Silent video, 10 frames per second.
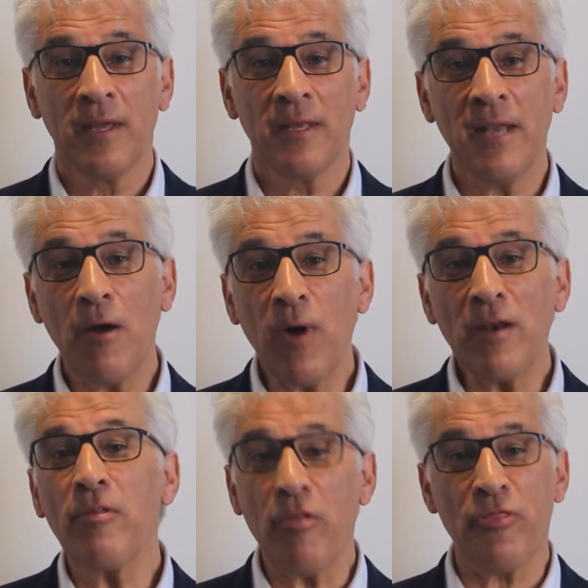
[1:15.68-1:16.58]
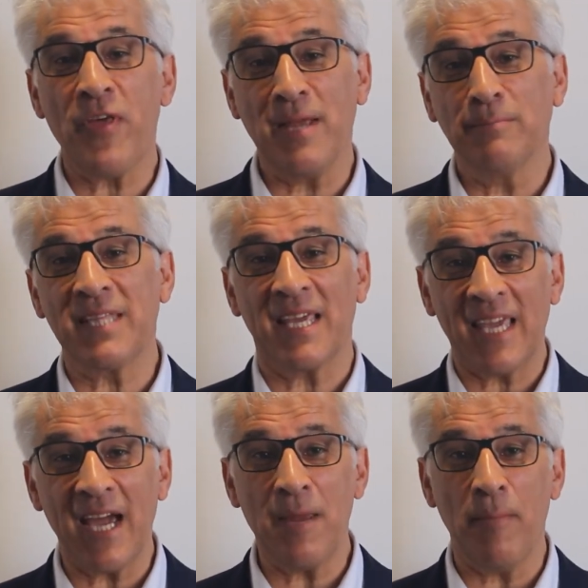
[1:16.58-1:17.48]
Now, one of the themes that
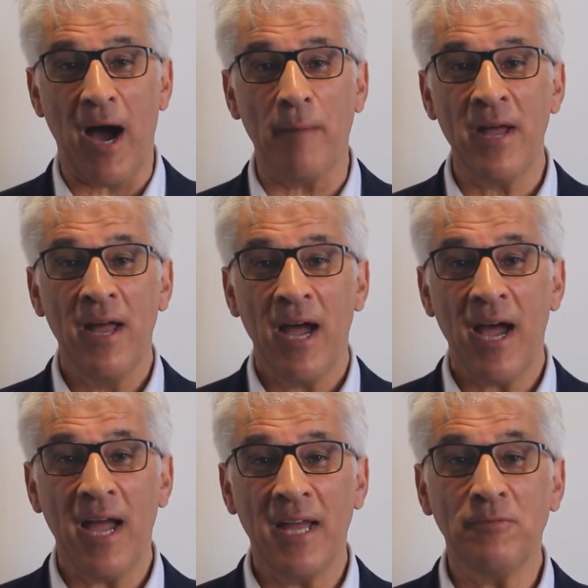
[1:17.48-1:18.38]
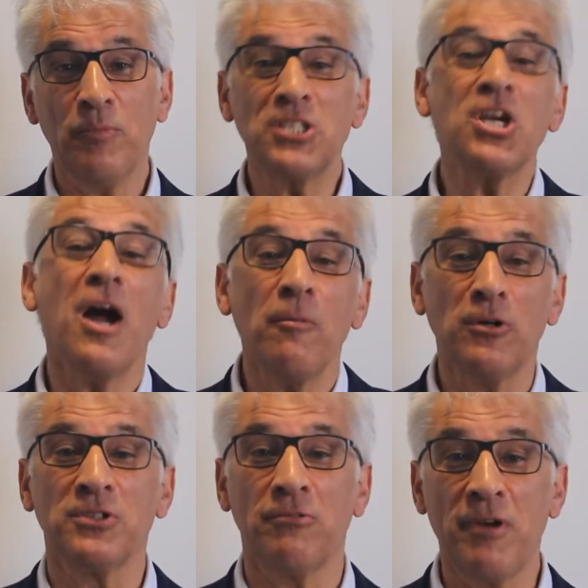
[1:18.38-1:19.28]
came up and which I
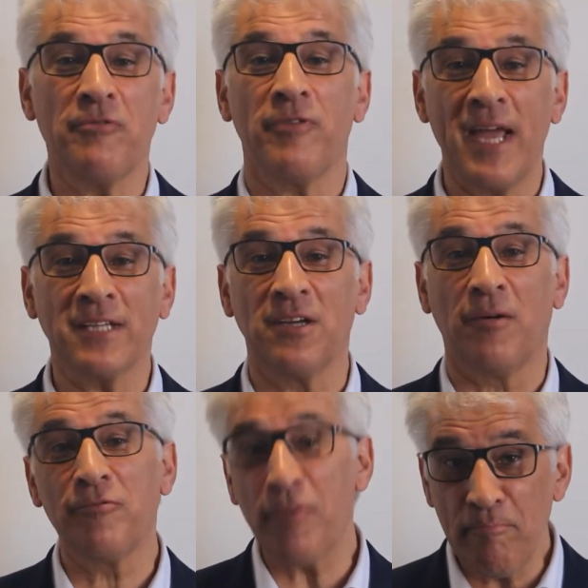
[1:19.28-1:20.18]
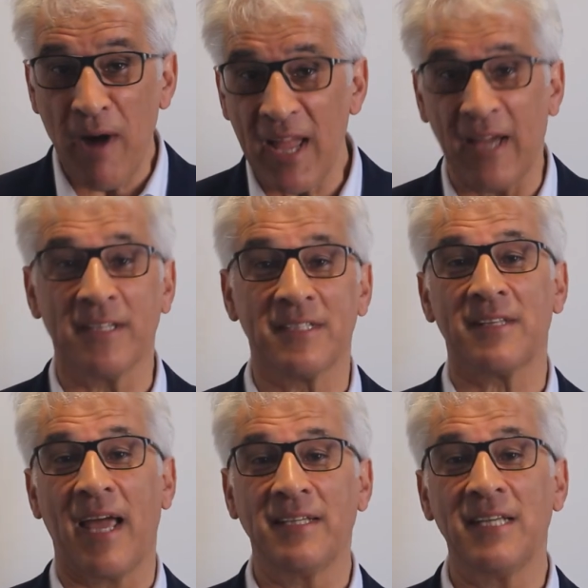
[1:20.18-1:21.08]
want to reflect on from my
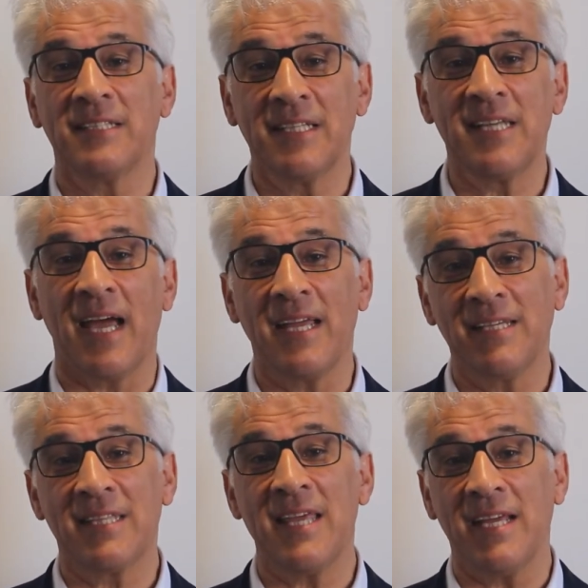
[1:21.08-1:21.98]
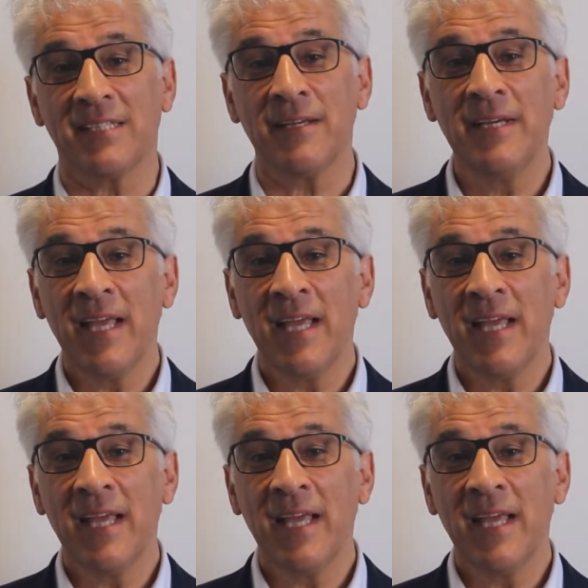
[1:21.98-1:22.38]
understanding today is this.